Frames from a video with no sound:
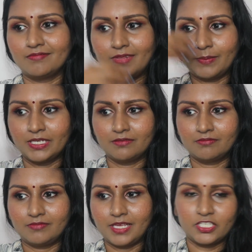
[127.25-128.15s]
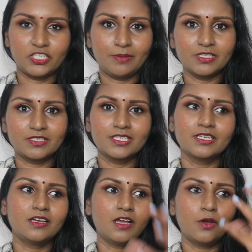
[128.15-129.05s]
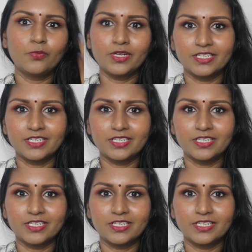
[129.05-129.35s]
I mean H&M is here with